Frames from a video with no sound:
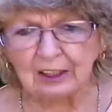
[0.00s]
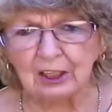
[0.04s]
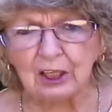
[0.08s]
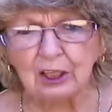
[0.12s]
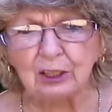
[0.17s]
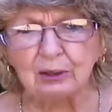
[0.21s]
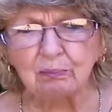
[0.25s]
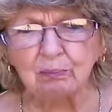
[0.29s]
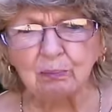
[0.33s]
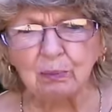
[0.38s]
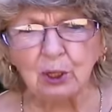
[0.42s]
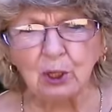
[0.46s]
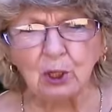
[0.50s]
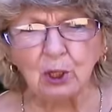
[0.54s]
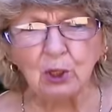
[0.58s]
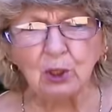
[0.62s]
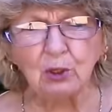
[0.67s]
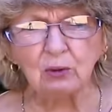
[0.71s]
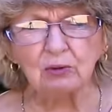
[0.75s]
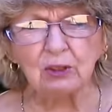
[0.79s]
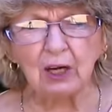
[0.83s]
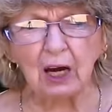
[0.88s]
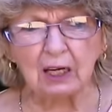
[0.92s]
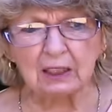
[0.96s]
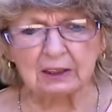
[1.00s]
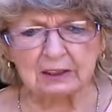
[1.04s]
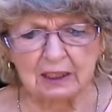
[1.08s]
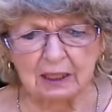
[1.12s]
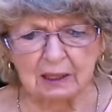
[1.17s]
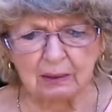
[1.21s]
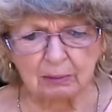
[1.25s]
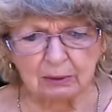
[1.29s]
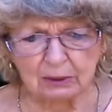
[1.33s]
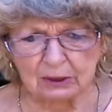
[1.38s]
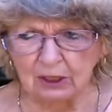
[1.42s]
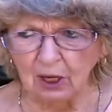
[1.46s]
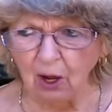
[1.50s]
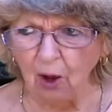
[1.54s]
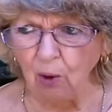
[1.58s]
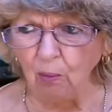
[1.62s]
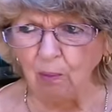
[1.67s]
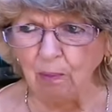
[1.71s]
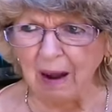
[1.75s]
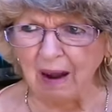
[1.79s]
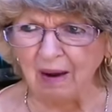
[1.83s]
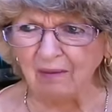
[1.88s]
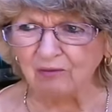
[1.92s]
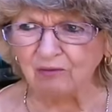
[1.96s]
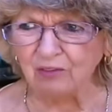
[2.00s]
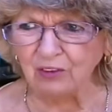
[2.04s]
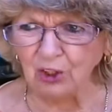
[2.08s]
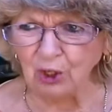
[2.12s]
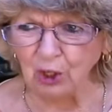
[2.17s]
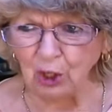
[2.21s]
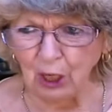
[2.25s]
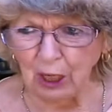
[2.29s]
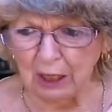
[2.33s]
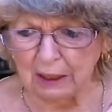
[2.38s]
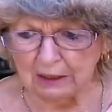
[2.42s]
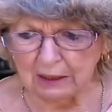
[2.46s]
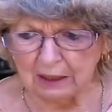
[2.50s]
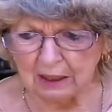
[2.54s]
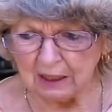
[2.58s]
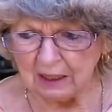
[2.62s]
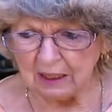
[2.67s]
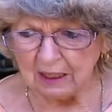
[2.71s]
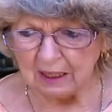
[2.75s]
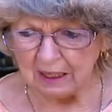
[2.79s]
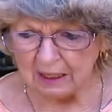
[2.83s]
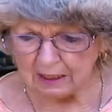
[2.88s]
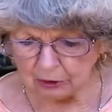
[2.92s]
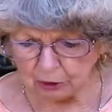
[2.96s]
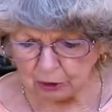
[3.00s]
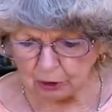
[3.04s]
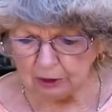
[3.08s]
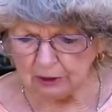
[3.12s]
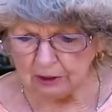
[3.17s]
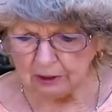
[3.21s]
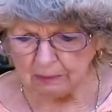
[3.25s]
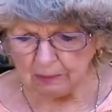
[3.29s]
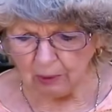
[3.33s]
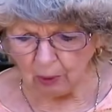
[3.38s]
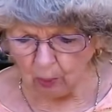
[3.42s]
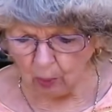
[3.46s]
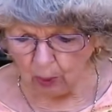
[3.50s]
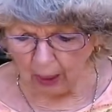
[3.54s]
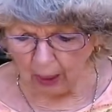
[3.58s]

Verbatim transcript: couldn't move because he was on my foot. It took him a